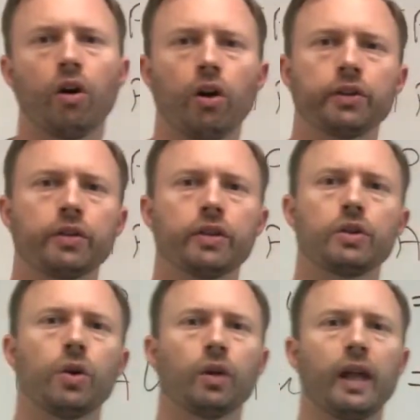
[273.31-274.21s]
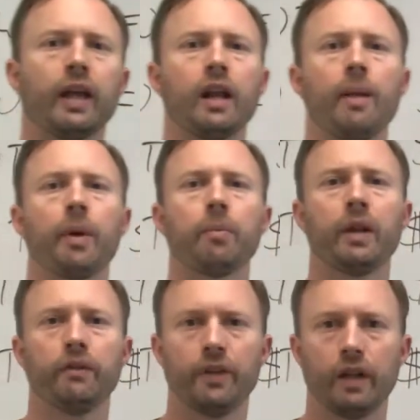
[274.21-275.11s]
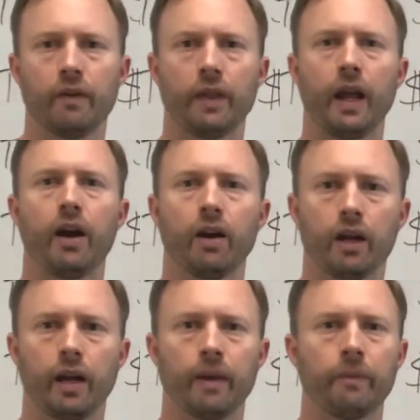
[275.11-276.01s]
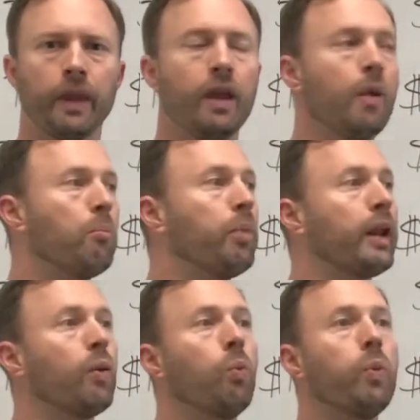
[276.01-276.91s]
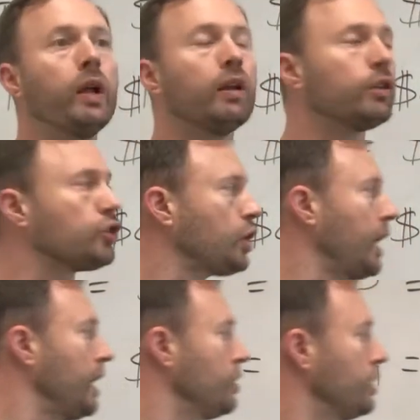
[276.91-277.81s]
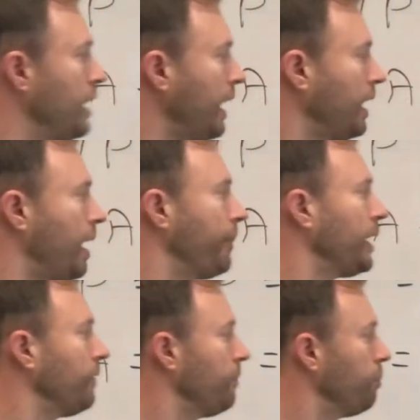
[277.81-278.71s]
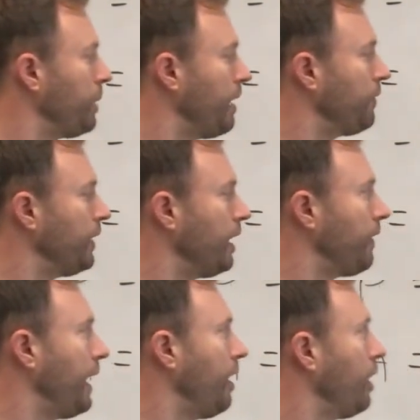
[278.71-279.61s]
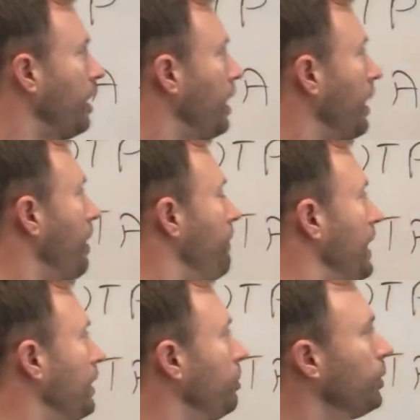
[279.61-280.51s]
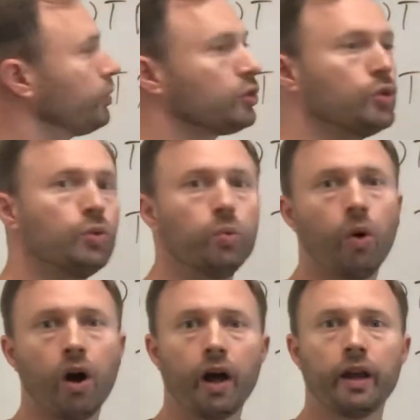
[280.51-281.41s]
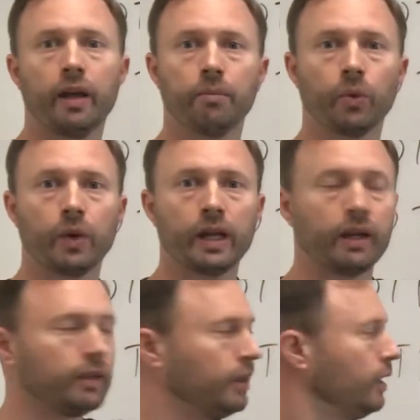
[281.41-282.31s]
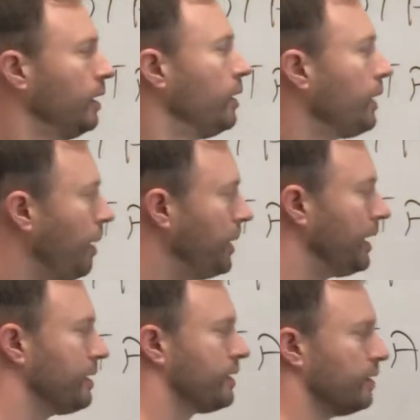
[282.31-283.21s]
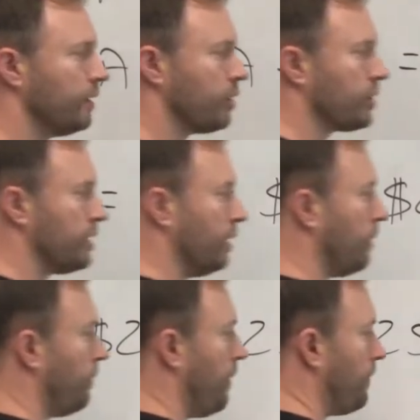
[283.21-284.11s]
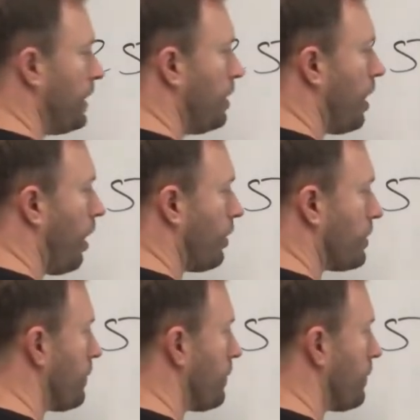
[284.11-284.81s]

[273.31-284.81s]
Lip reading: alter the total economic benefit of the haircut, but it will change the economic benefit of the haircut available to Juan and Maria. Okay, because there's still the $15 of